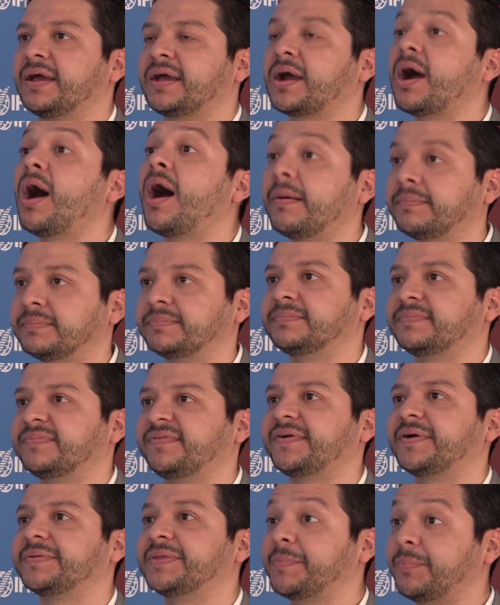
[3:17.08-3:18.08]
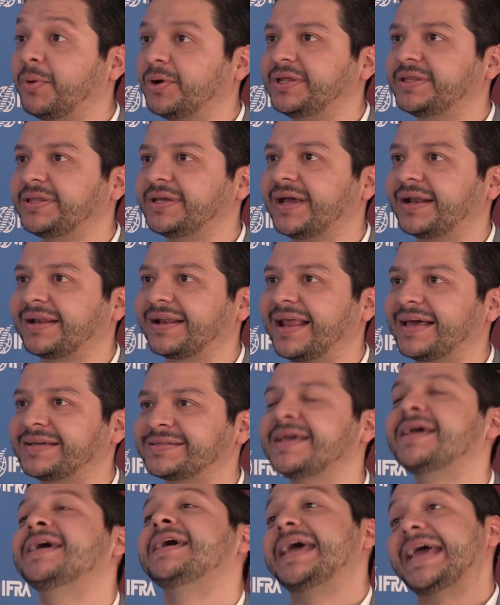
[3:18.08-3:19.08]
come from the political
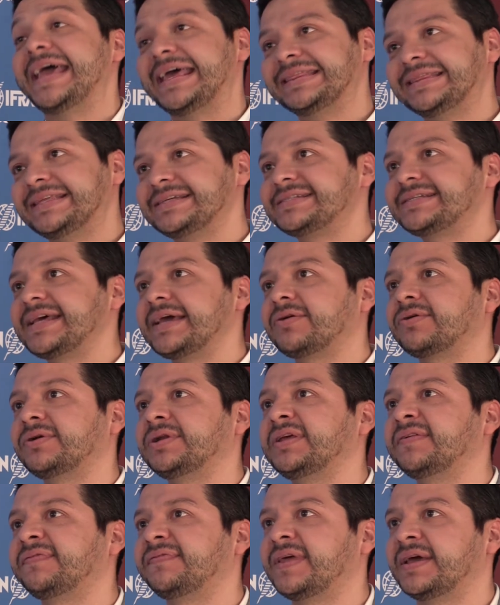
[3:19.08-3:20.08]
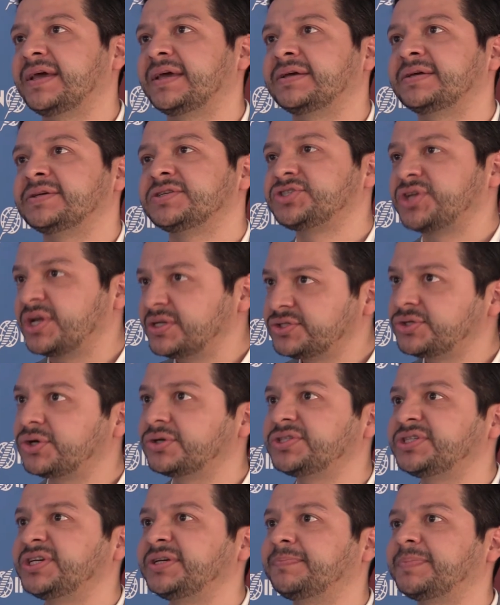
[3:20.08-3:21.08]
class. And the second is the
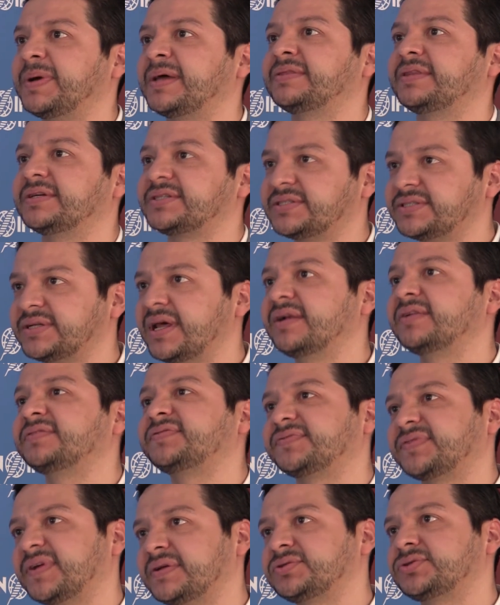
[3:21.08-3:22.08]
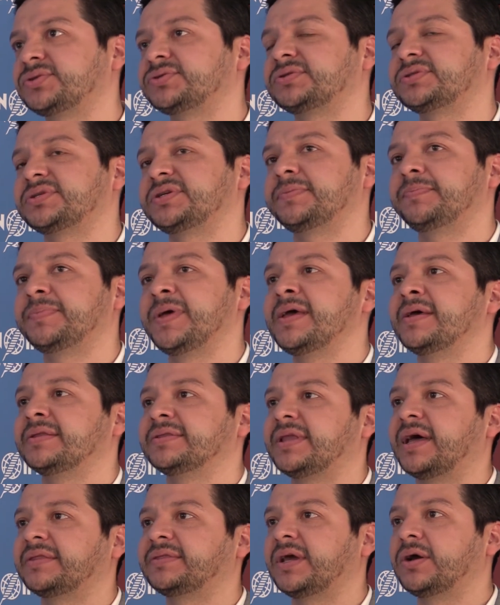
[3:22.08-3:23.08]
censorship and the self-censorship
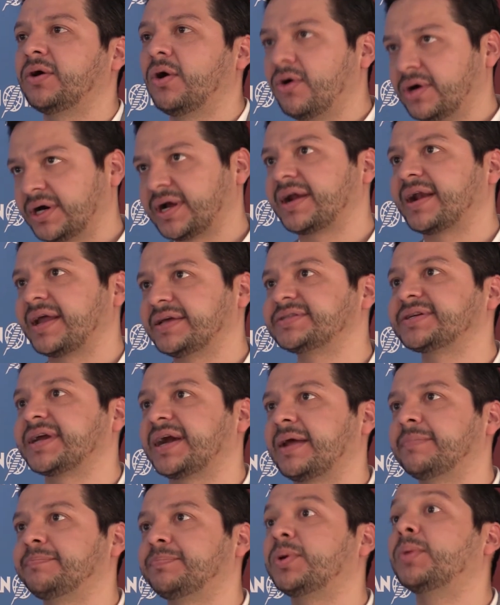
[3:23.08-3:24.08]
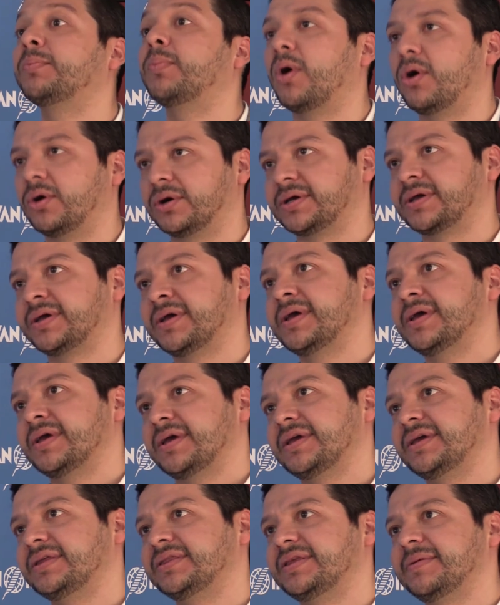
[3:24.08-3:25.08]
that the organized crime provoke
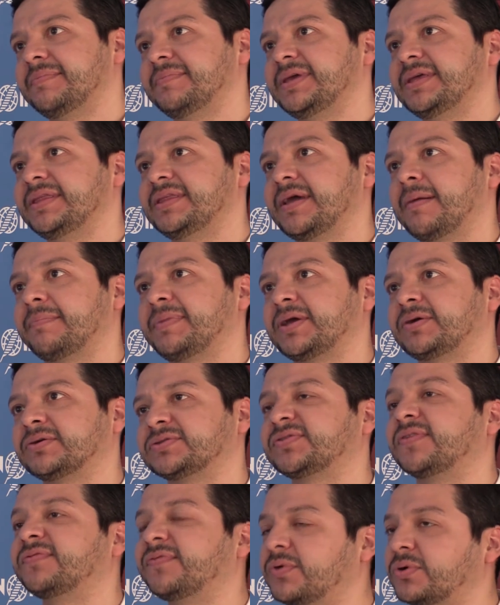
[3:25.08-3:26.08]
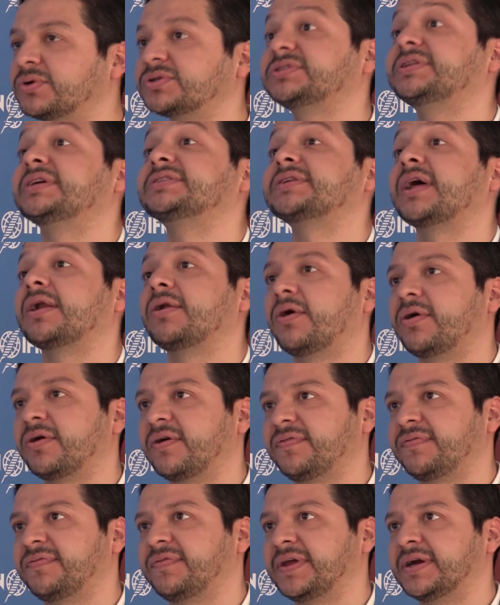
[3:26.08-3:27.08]
in the media, because of course there's a lot
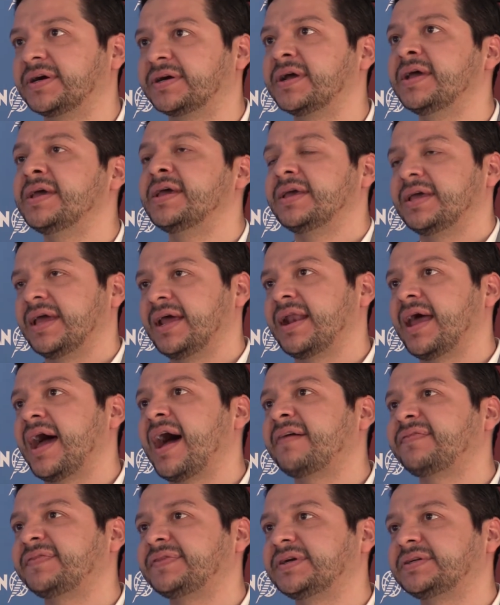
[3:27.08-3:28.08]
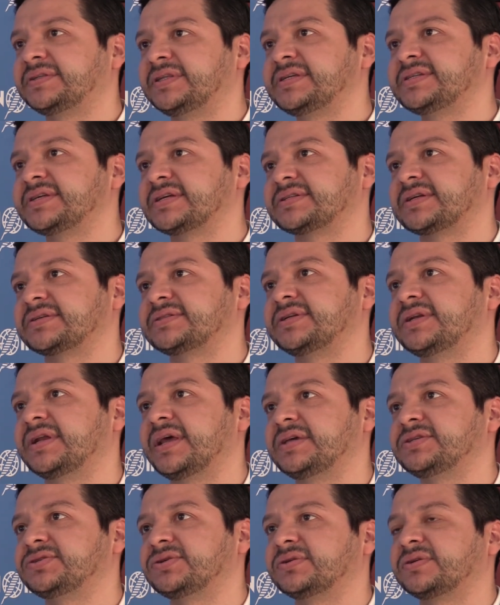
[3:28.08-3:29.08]
of fear. And after this
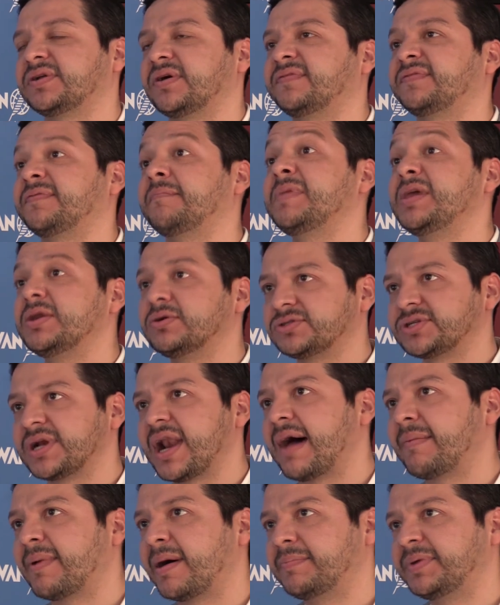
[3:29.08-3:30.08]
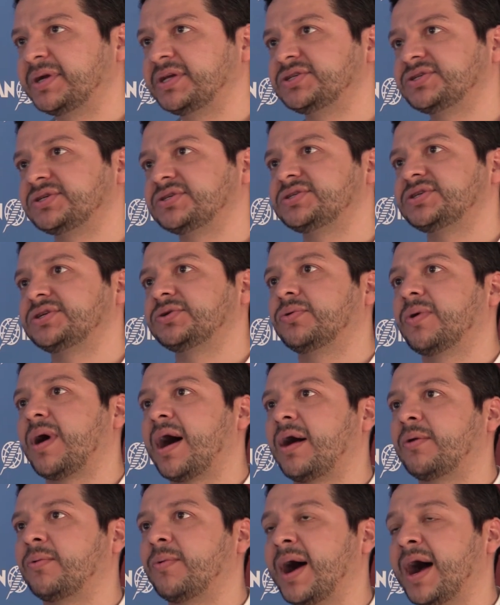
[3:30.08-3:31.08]
assassination of Miroslava Breach in
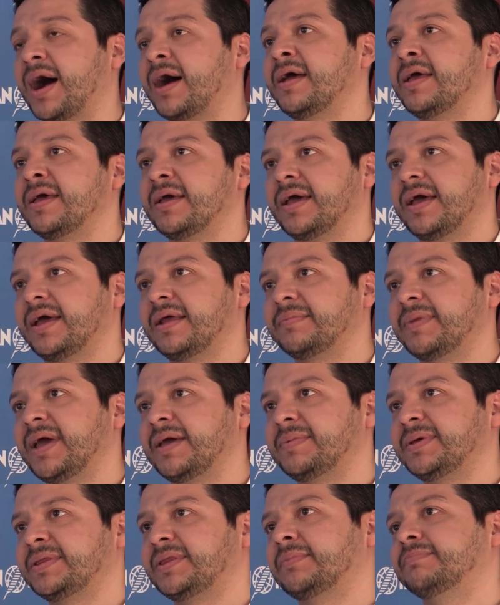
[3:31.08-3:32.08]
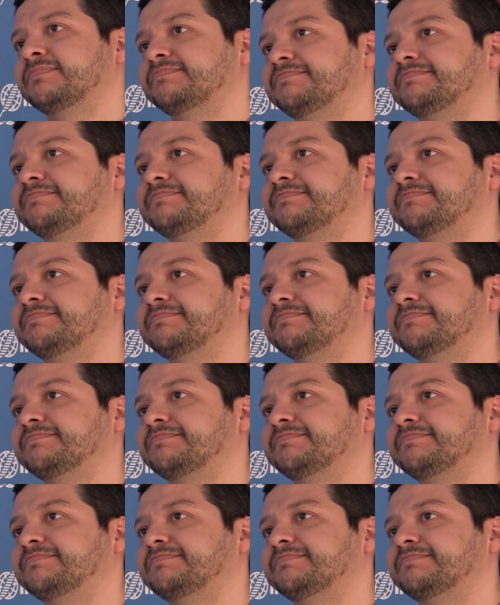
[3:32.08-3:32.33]
Chihuahua, and maybe the